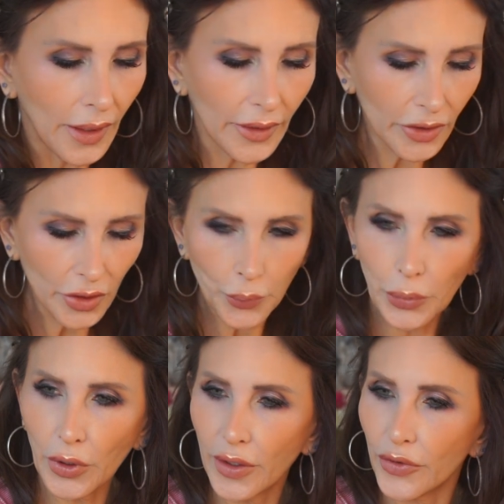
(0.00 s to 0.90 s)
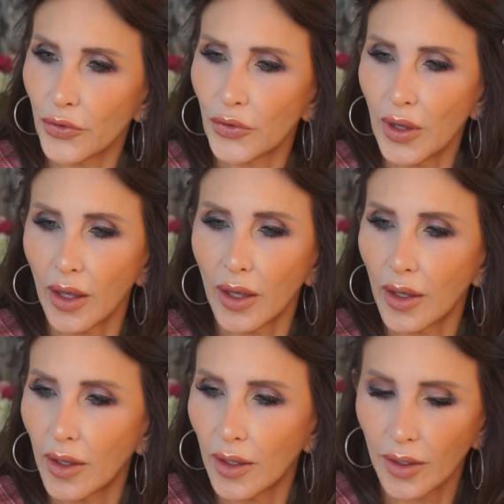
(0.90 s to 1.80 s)
I'm going to put
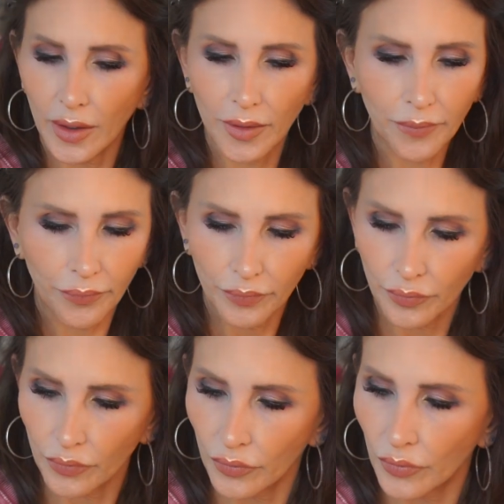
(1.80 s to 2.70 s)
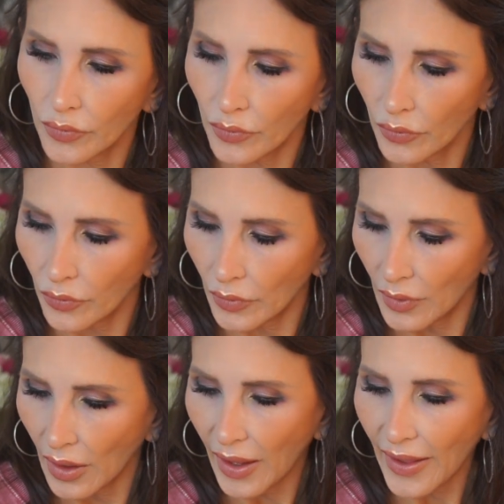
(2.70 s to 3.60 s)
some,
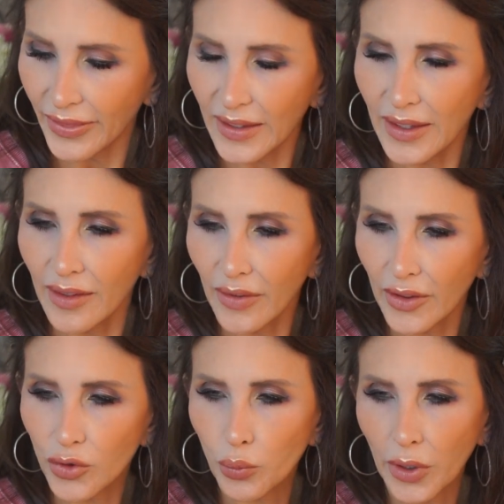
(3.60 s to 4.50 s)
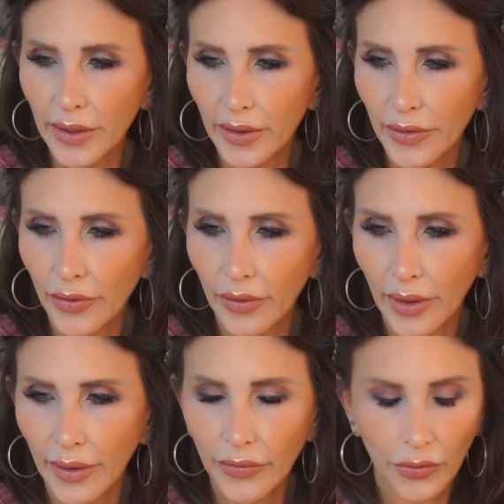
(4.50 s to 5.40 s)
I think he likes bright under
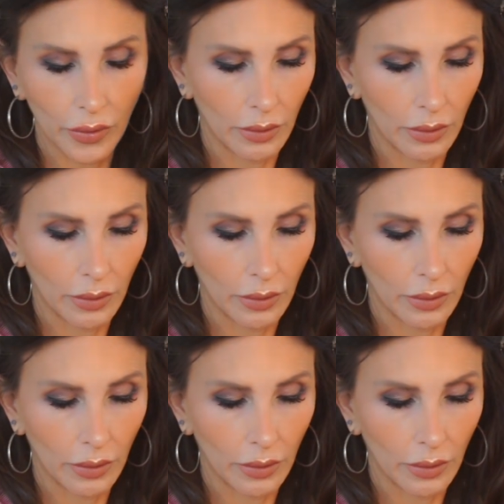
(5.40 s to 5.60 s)
eyes.